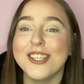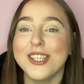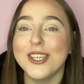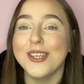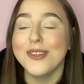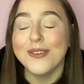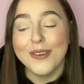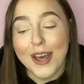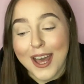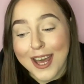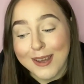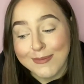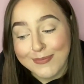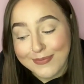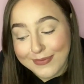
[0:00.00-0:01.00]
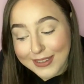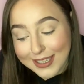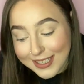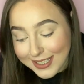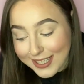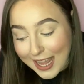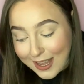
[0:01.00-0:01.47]
do
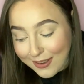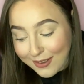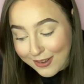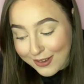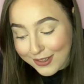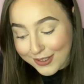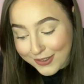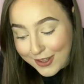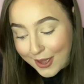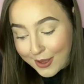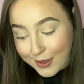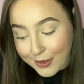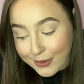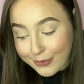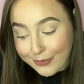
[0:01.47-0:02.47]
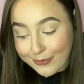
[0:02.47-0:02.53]
sales, so